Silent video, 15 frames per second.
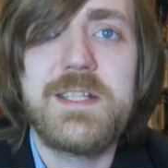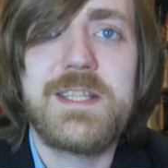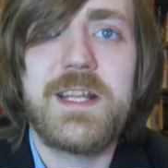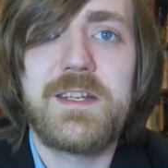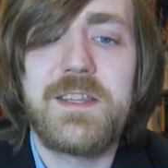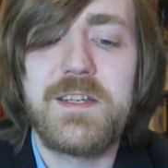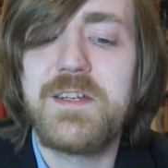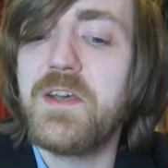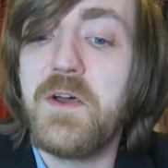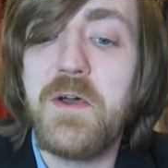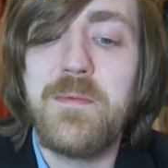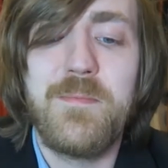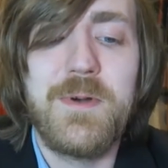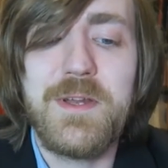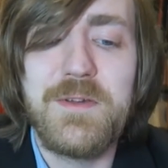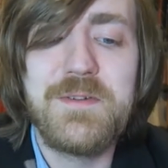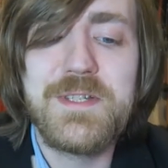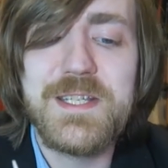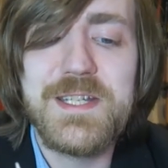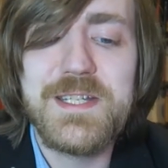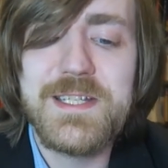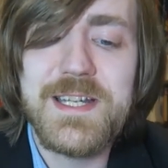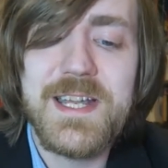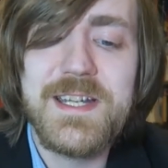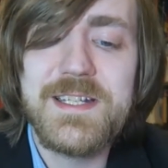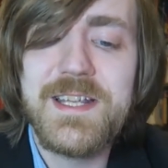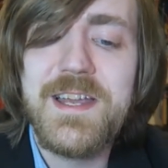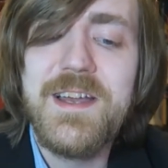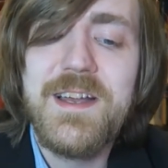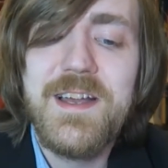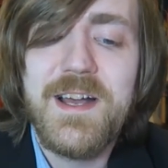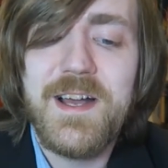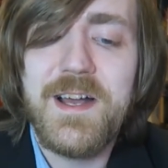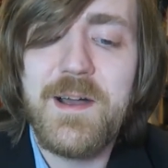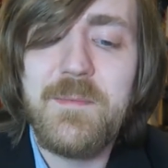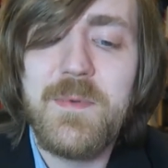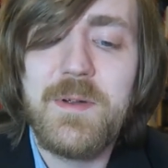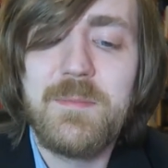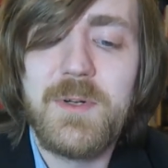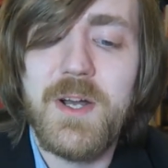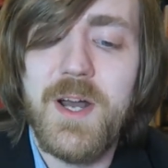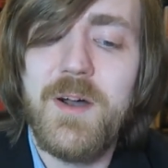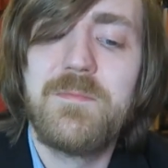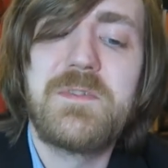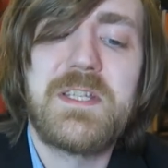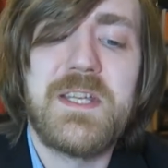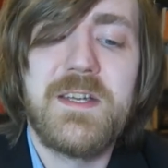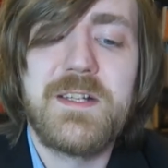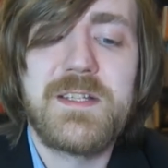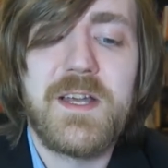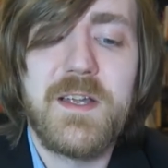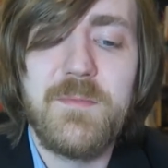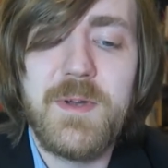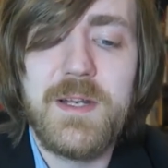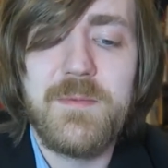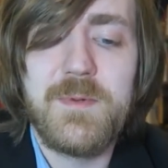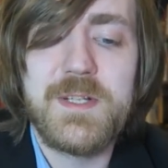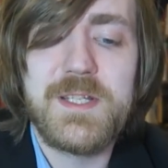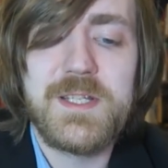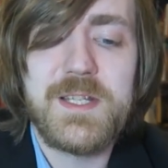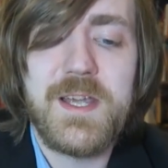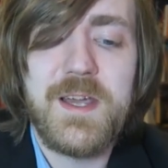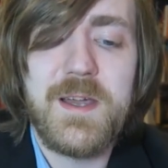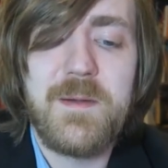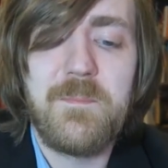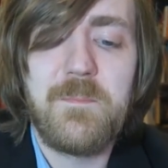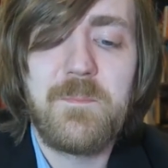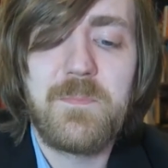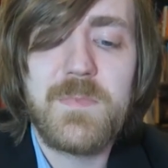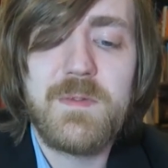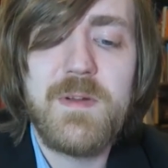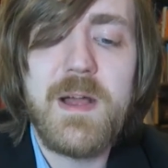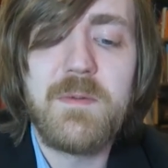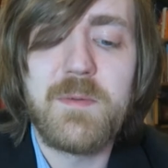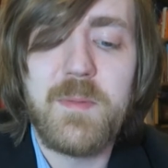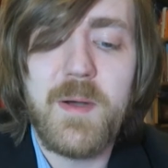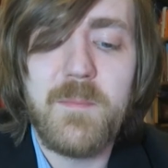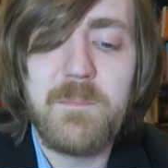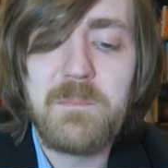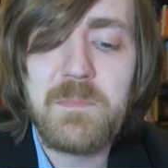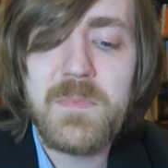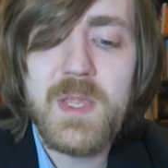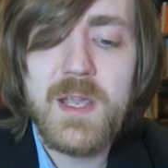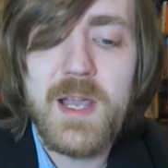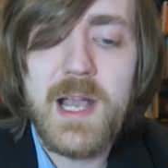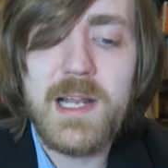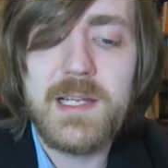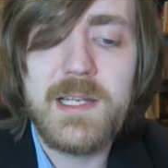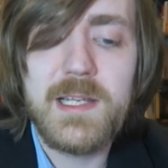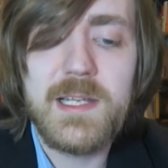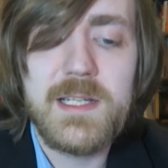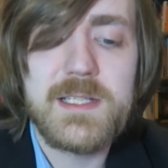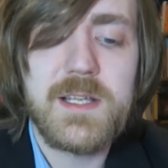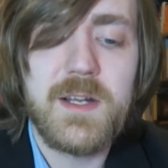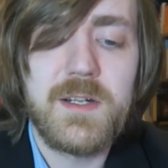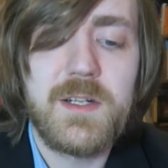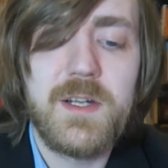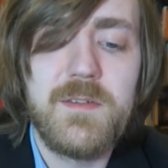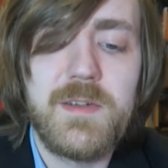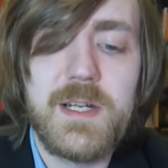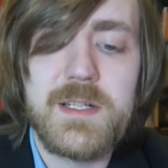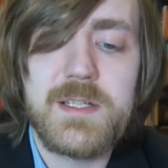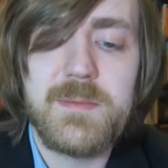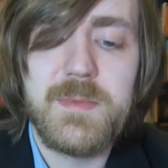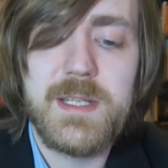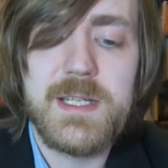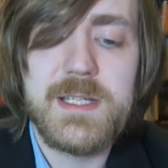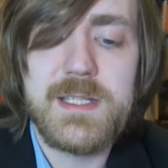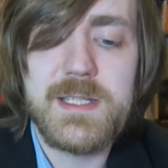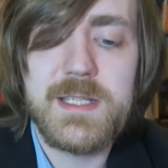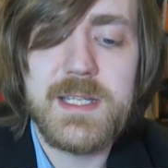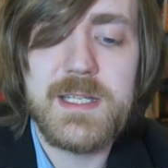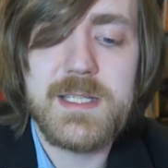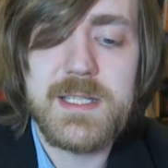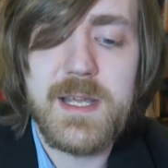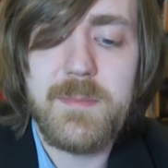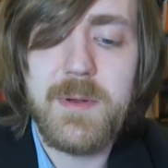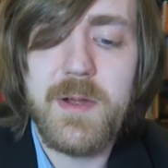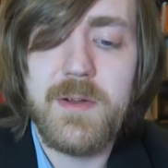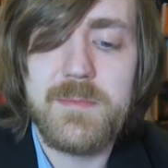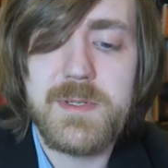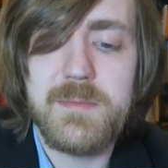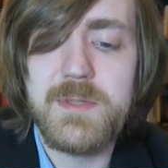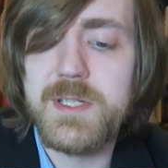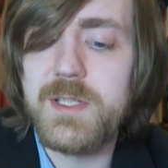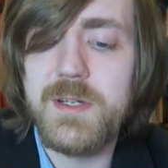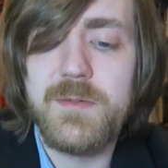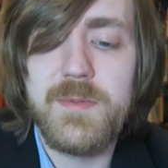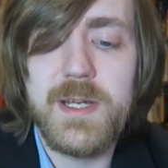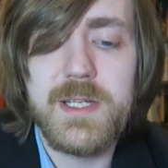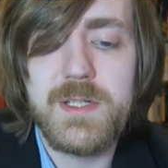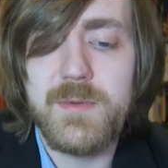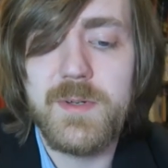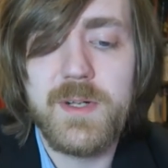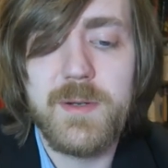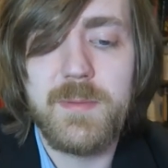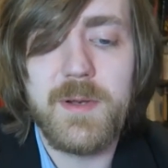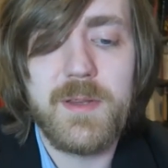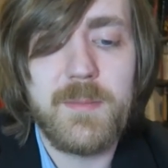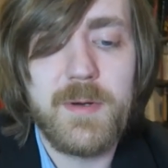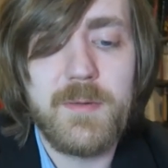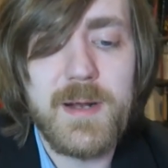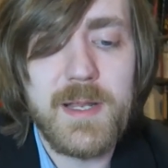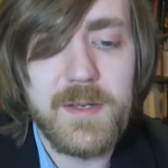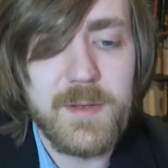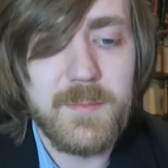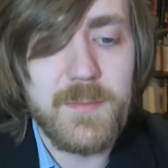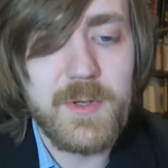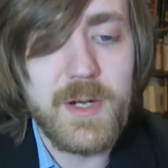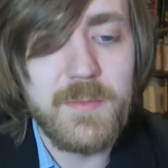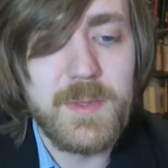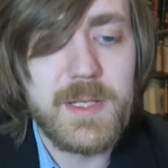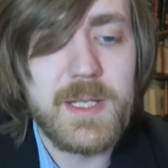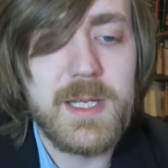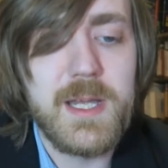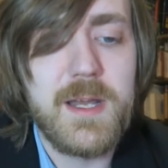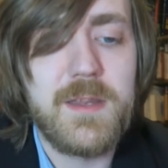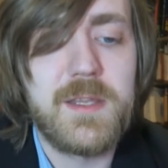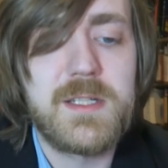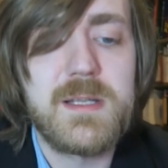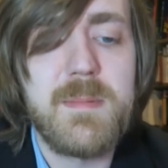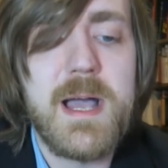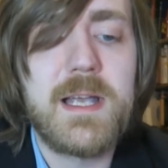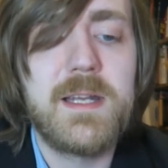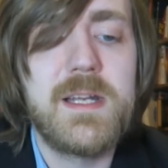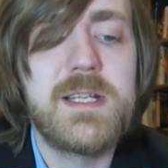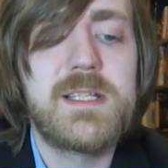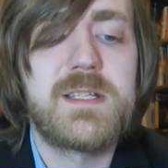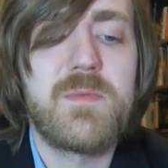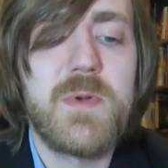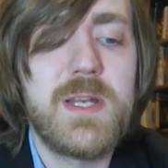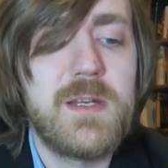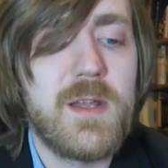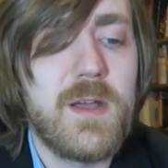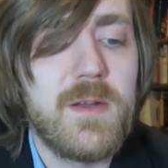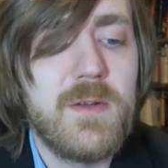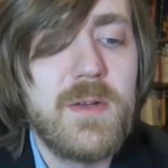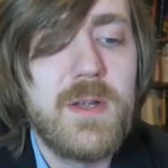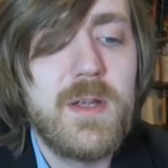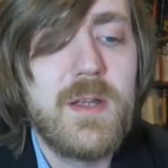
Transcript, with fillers: Is that the term we use these days? Um, but obviously, at a time when it was um, frowned upon, and it's kind of covered in some of these these uh, poems. I'm just going to read you a couple of them at random. We'll go with the uh, the tobacconist's window.